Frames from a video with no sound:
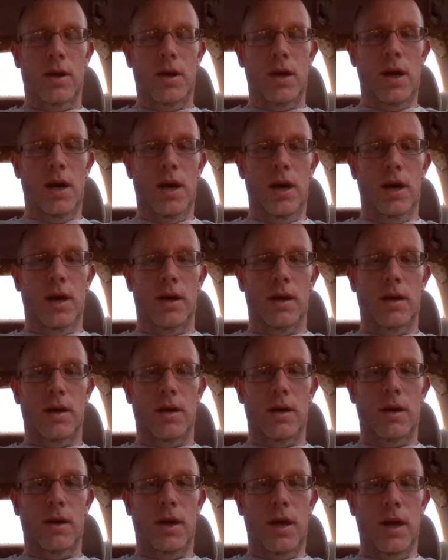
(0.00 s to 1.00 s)

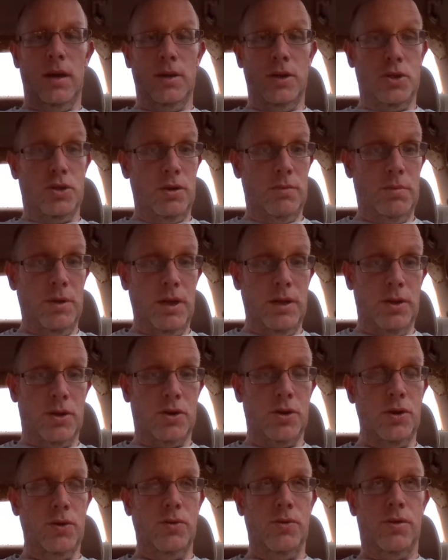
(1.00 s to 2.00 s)
And it should be the
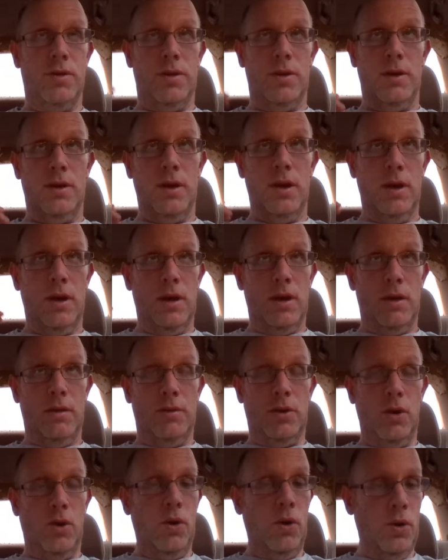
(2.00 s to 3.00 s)
truth.
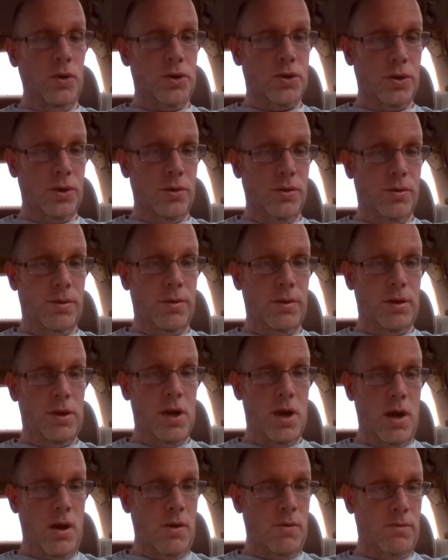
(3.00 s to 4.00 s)
The whole truth,
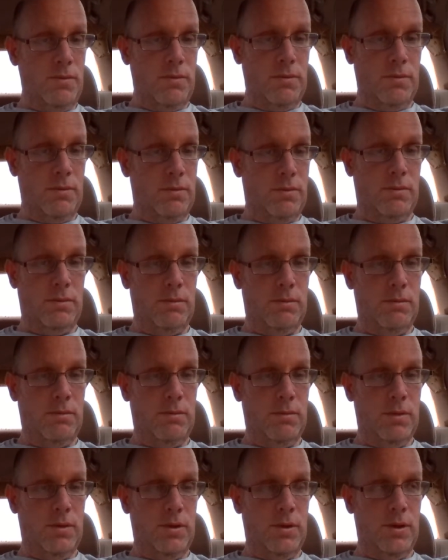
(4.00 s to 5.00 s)
no.
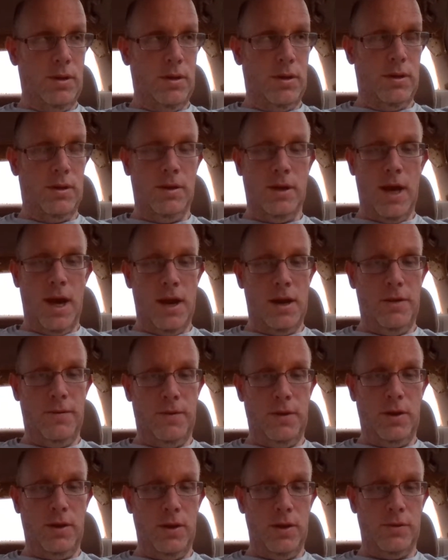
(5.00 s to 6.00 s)
Not
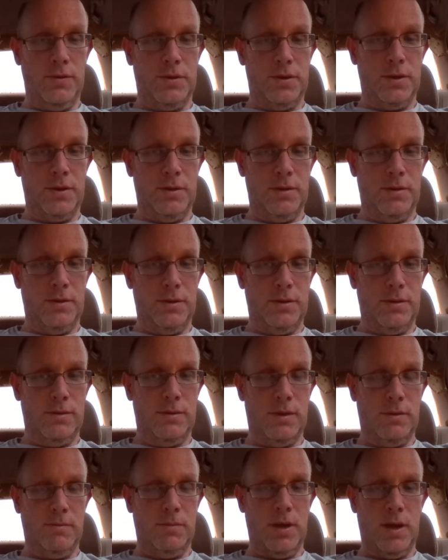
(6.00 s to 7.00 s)
even close.
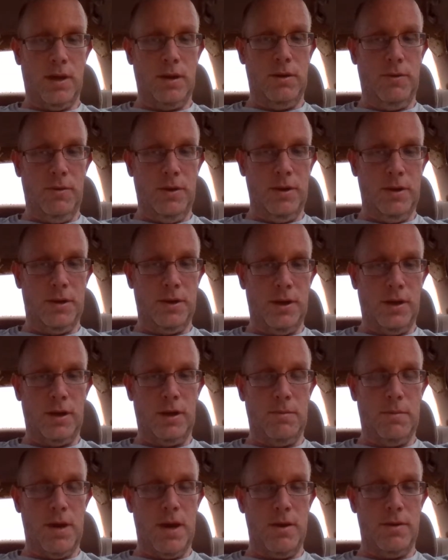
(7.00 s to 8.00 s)
I'm not going to talk
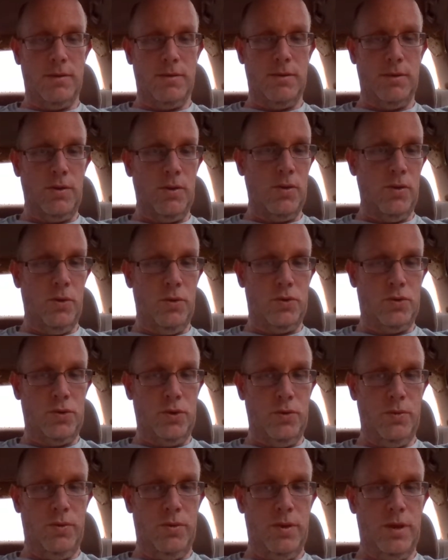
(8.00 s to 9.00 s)
about the whole truth.